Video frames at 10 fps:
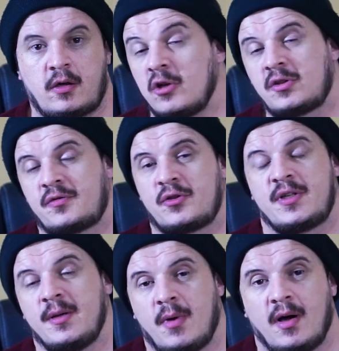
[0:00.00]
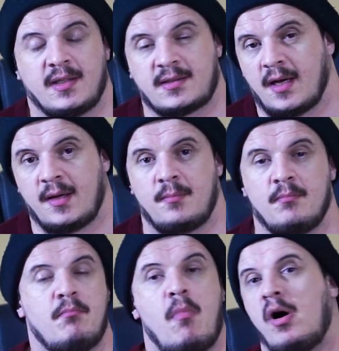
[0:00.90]
Ghost of Tsushima is a
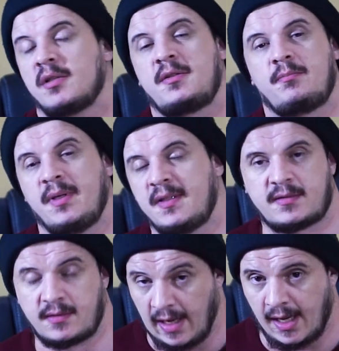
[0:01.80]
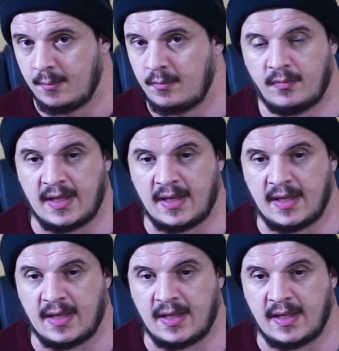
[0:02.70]
masterpiece game